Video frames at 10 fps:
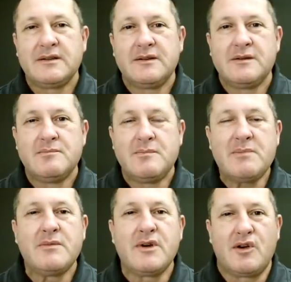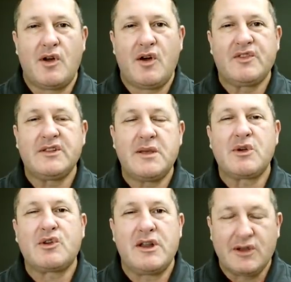member of the
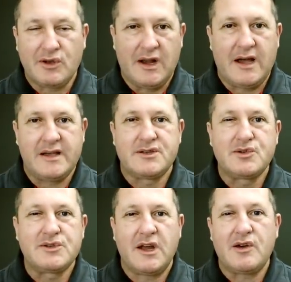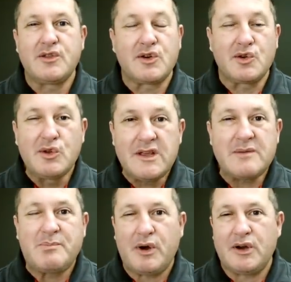Democratic Alliance, who's now the ruling
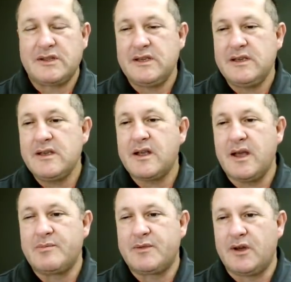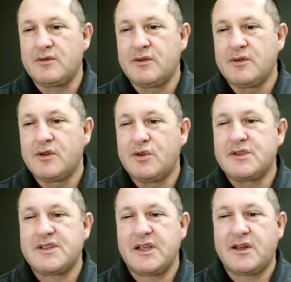party in Cape Town, the good
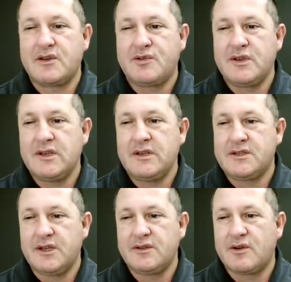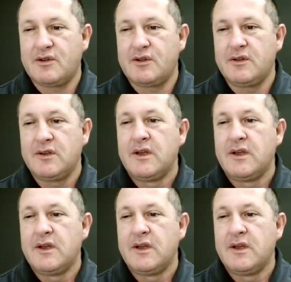Secretary General